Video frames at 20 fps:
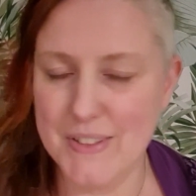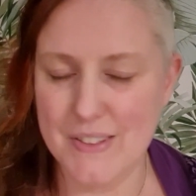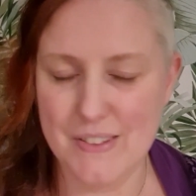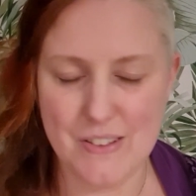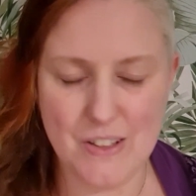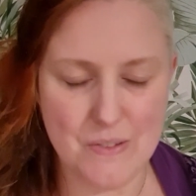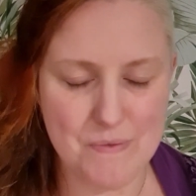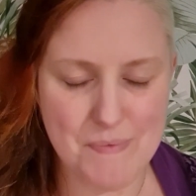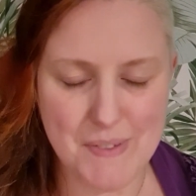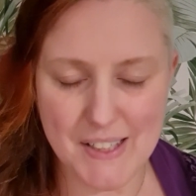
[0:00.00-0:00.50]

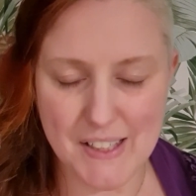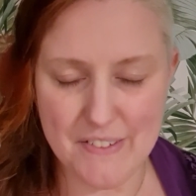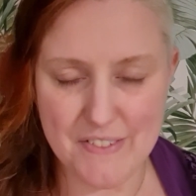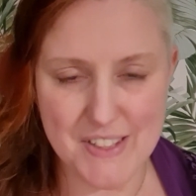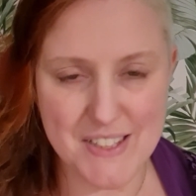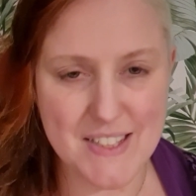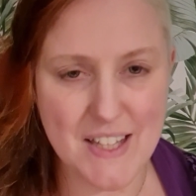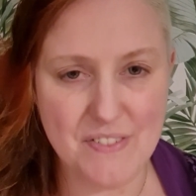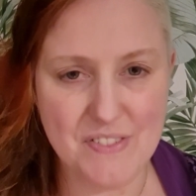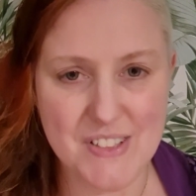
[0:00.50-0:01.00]
middle of the
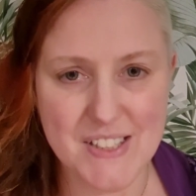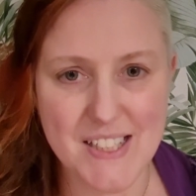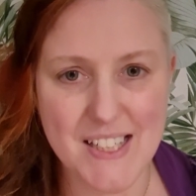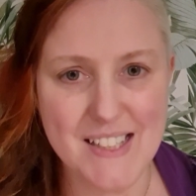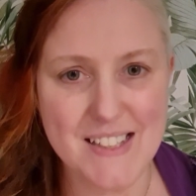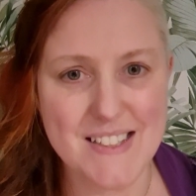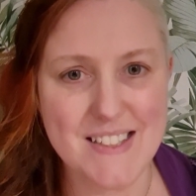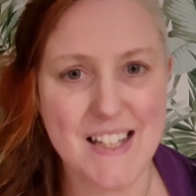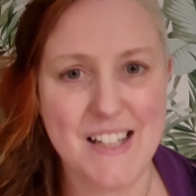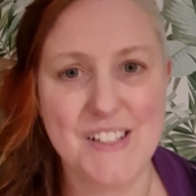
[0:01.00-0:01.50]

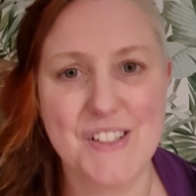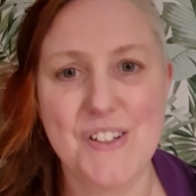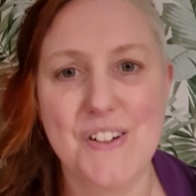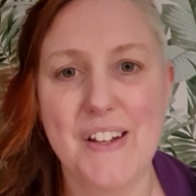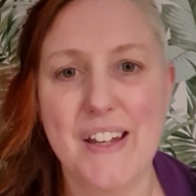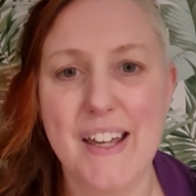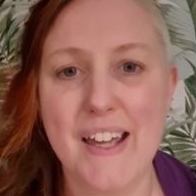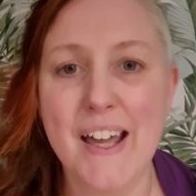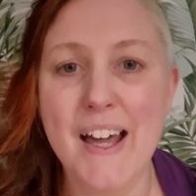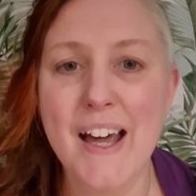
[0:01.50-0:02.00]
17th
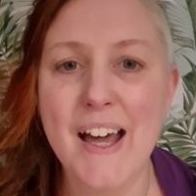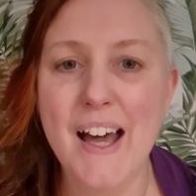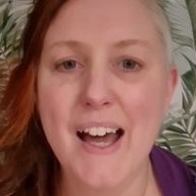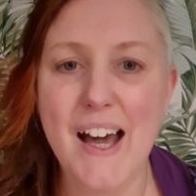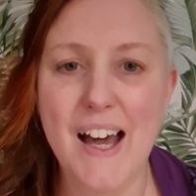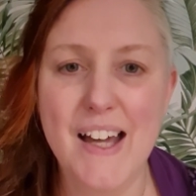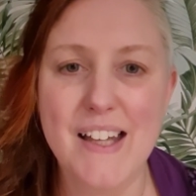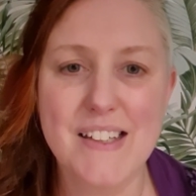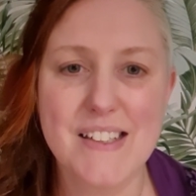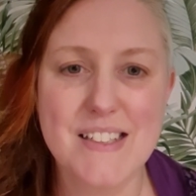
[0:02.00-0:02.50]
century
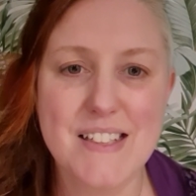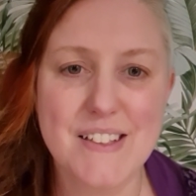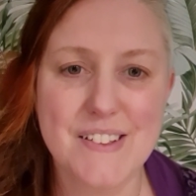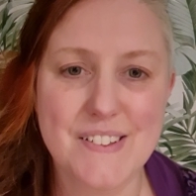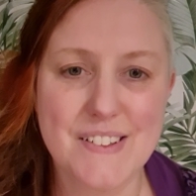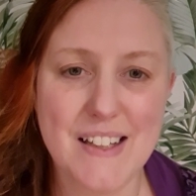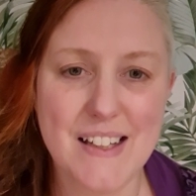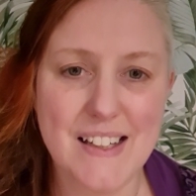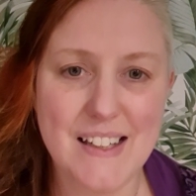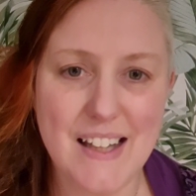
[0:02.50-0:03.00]
until
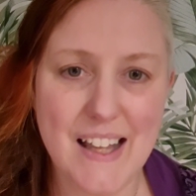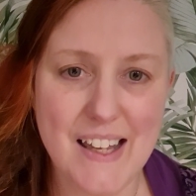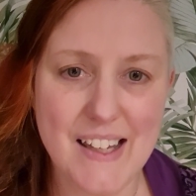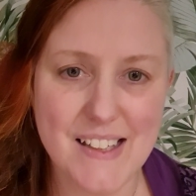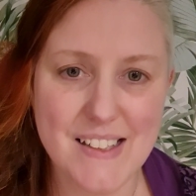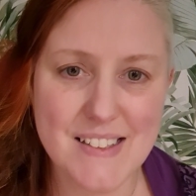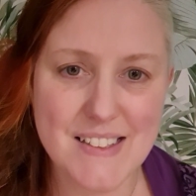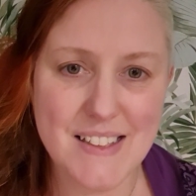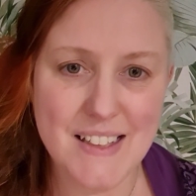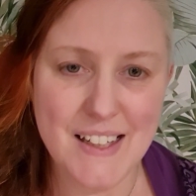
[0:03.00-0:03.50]
the
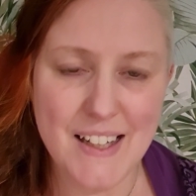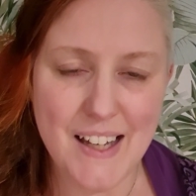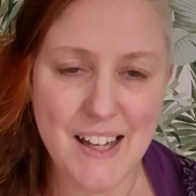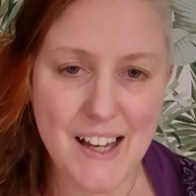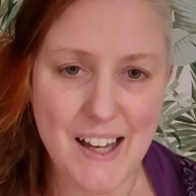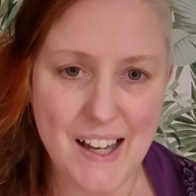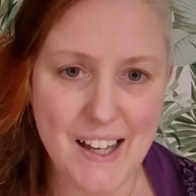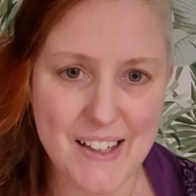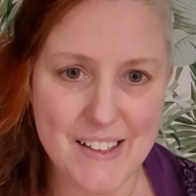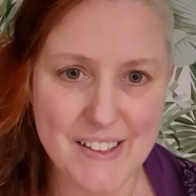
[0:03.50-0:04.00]
late
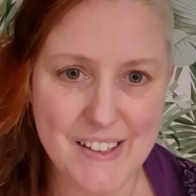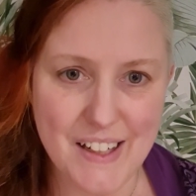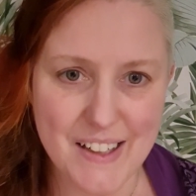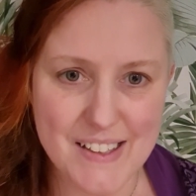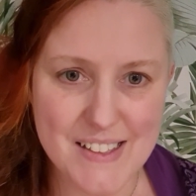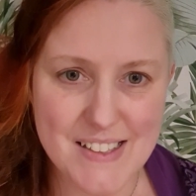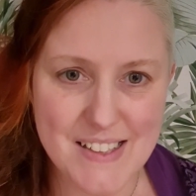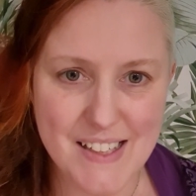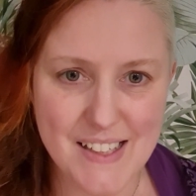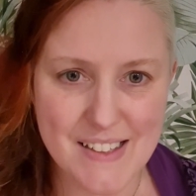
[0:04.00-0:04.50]

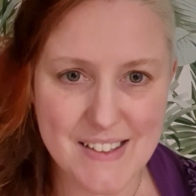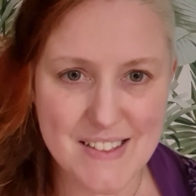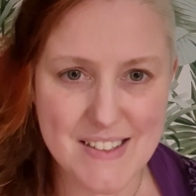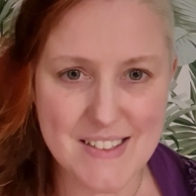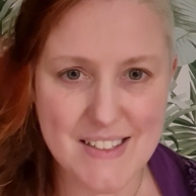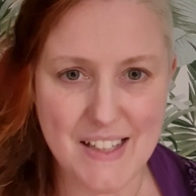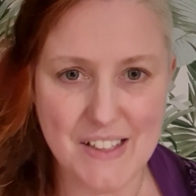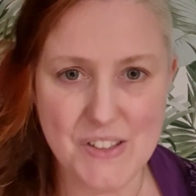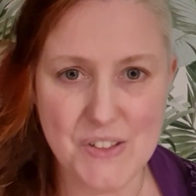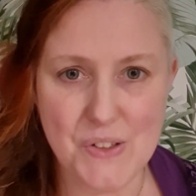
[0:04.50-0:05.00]
19th
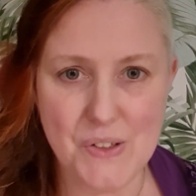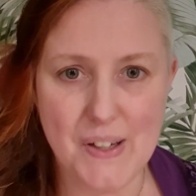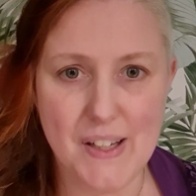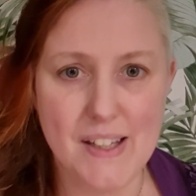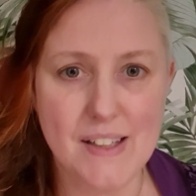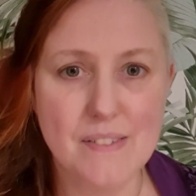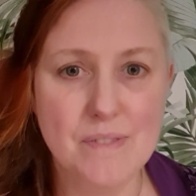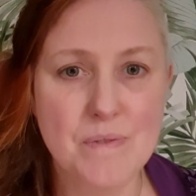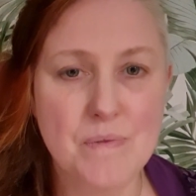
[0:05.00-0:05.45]
century.